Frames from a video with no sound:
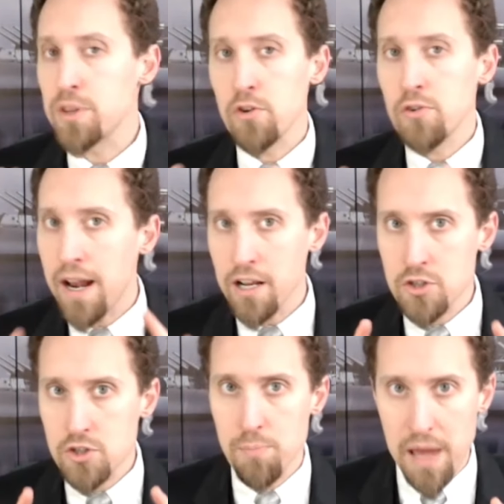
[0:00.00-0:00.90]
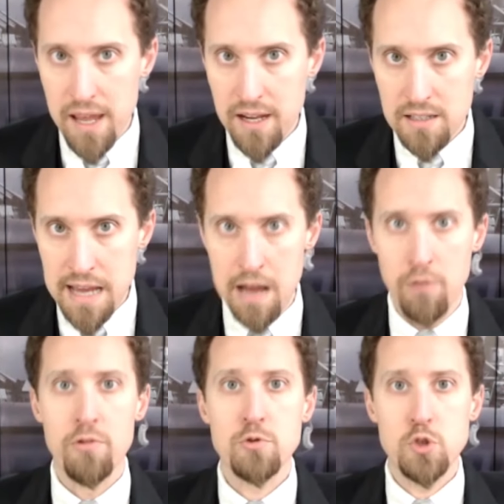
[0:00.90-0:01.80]
But they're not actually paying it
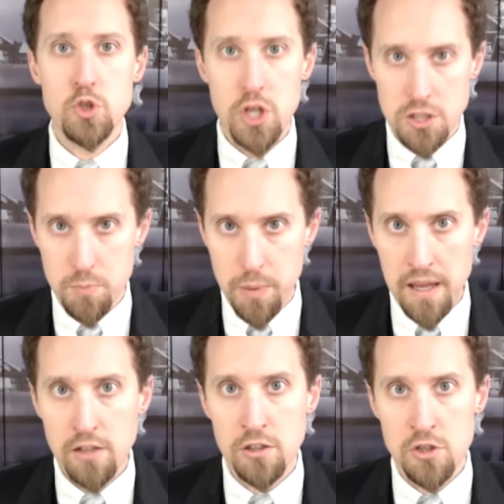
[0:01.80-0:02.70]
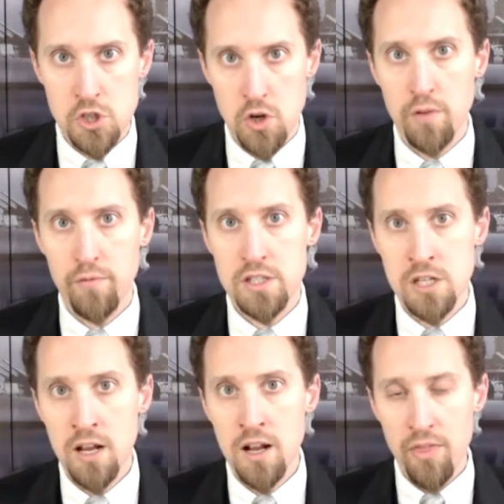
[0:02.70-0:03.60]
down; they're just paying to service
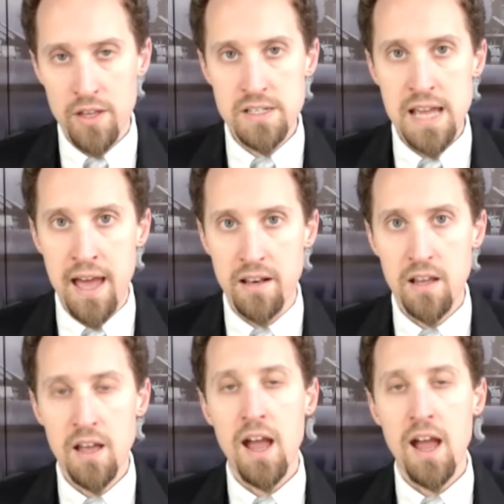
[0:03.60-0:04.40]
the debt.